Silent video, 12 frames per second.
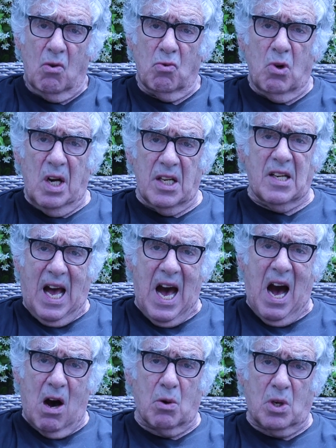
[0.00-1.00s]
Run it
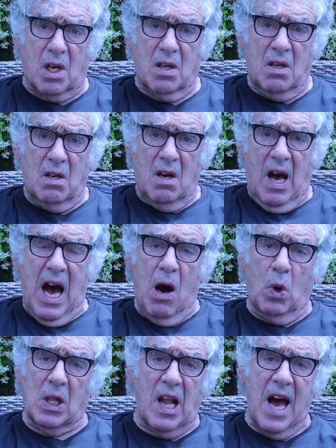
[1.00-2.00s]
out.
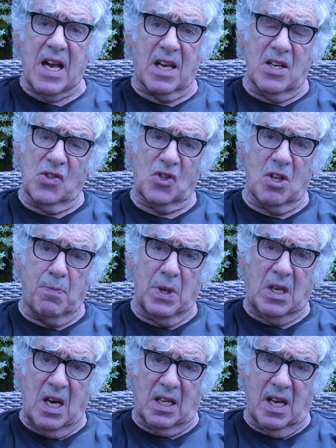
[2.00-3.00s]
How alike is the
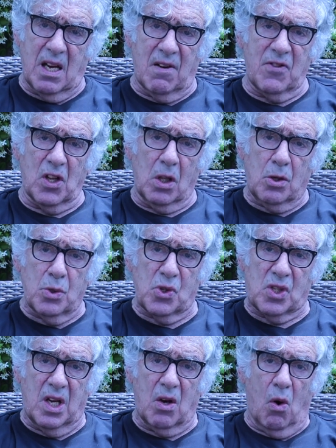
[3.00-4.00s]
beginning of the
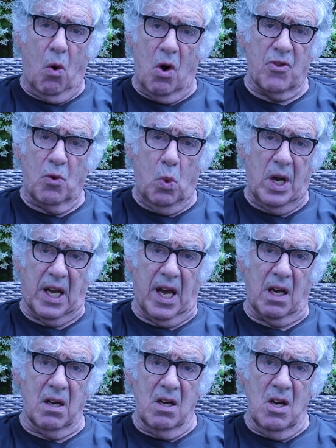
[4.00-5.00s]
losing or the
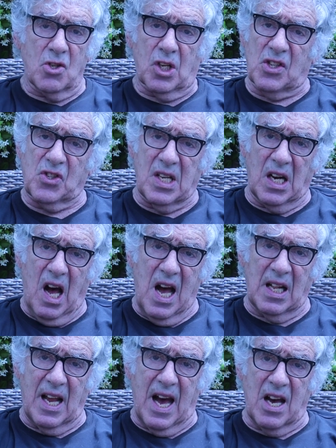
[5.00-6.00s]
winning? Just an
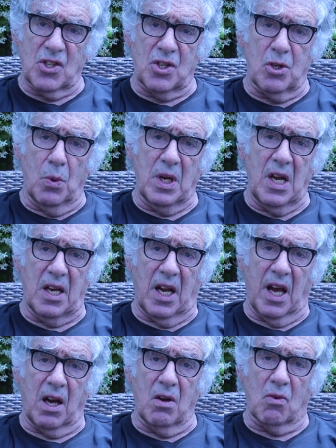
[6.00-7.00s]
eyelash to an
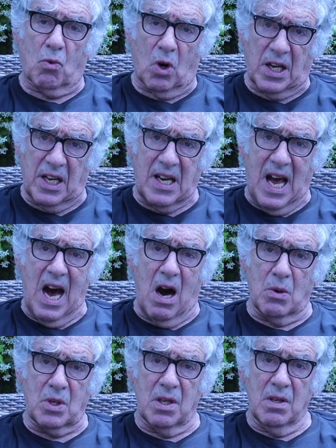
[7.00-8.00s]
inning. Run it
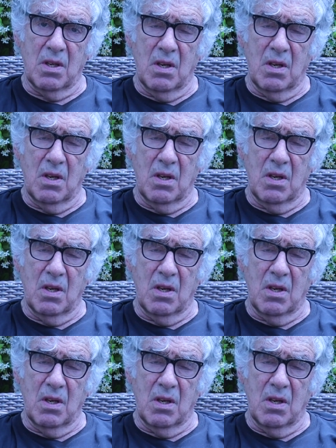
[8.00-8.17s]
out.